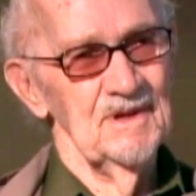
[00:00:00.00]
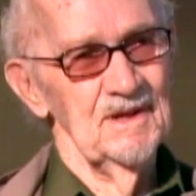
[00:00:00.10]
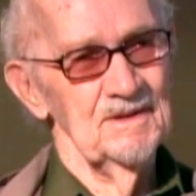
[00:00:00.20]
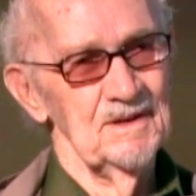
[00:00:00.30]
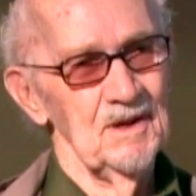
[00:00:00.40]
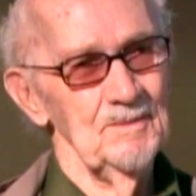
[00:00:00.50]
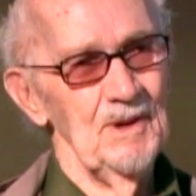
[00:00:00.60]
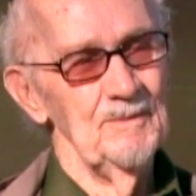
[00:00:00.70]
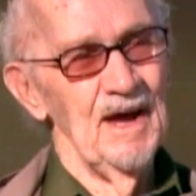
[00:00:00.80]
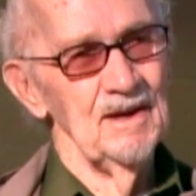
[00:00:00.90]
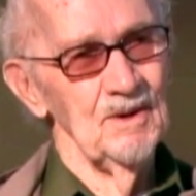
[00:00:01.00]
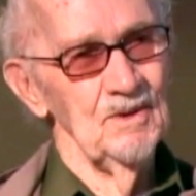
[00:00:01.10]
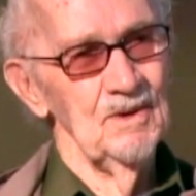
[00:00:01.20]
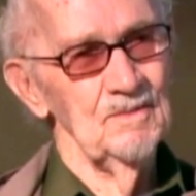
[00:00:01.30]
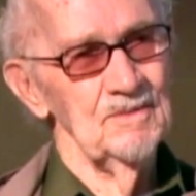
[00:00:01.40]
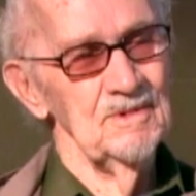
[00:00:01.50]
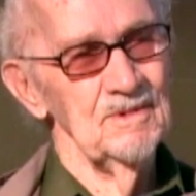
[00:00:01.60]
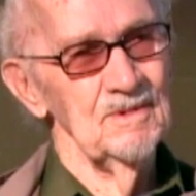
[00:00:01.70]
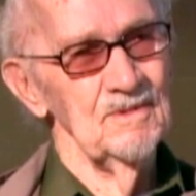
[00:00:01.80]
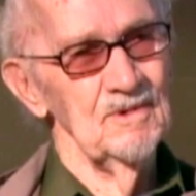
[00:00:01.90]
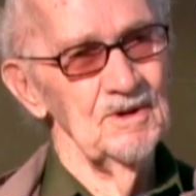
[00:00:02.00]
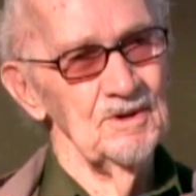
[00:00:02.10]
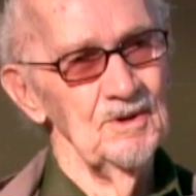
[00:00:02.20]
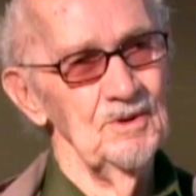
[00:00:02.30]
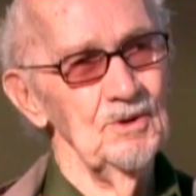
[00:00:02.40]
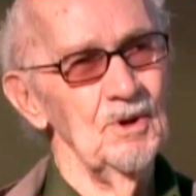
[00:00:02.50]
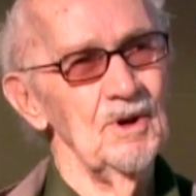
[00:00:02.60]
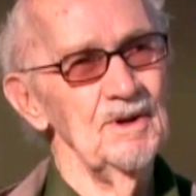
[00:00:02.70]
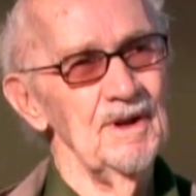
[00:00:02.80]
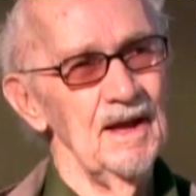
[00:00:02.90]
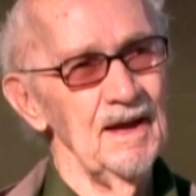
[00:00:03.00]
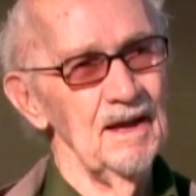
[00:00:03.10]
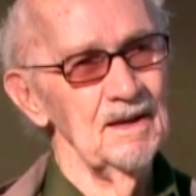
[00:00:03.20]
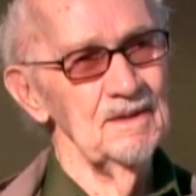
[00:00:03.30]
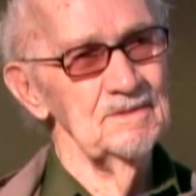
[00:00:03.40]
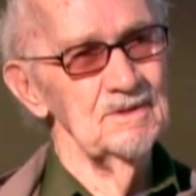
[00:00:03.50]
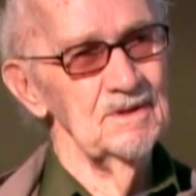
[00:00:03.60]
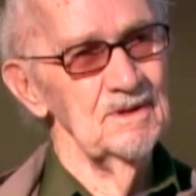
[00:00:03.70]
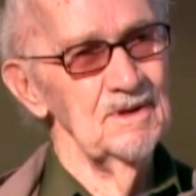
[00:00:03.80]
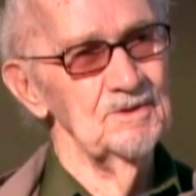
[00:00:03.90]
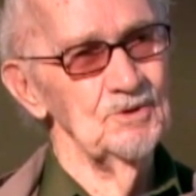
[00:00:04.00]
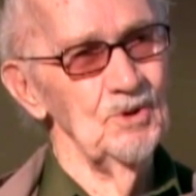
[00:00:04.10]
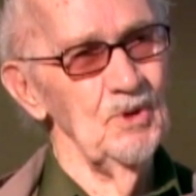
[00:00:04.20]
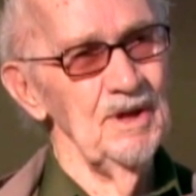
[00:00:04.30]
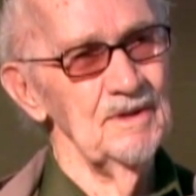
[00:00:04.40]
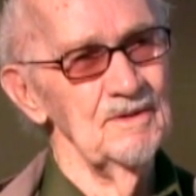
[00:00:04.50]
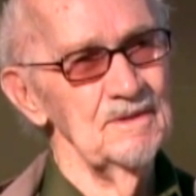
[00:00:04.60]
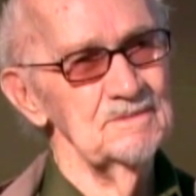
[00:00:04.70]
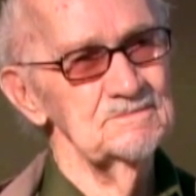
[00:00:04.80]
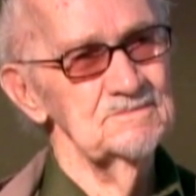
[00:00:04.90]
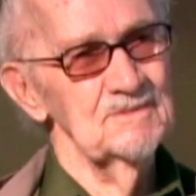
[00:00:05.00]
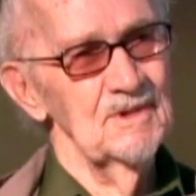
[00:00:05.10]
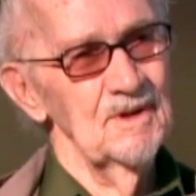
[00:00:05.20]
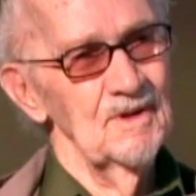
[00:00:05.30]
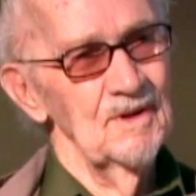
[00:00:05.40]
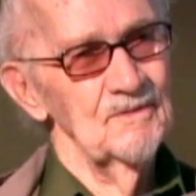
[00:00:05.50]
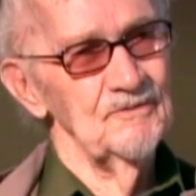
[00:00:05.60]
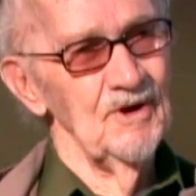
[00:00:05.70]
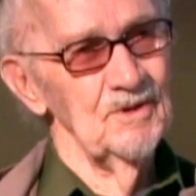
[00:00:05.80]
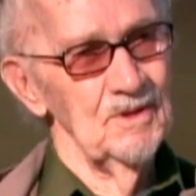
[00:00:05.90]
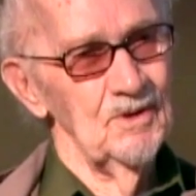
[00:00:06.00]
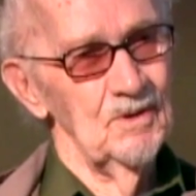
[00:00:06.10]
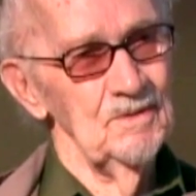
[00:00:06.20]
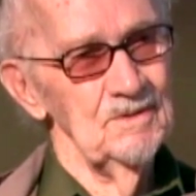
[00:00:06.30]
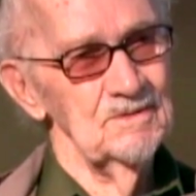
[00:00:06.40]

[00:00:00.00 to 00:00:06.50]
And coming back home, went to New York, and I got a 2-week furlough.